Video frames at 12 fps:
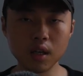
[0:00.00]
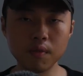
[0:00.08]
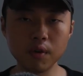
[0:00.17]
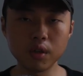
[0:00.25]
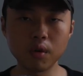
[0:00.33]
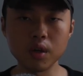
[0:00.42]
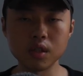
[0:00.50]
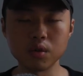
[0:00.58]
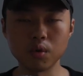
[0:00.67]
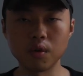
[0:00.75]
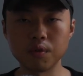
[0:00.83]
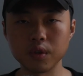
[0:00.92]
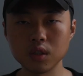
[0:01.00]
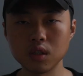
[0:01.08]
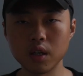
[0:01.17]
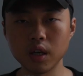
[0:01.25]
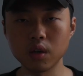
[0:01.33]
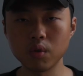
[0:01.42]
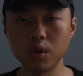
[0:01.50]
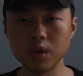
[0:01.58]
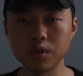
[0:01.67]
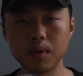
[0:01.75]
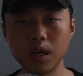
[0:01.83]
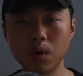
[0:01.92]
Even though it's your first
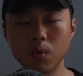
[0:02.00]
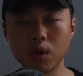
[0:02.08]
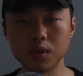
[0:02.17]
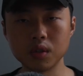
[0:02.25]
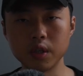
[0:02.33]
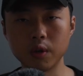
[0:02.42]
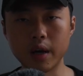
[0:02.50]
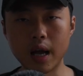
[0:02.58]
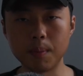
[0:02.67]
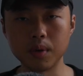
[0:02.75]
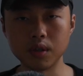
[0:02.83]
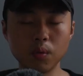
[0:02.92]
language, it will still happen.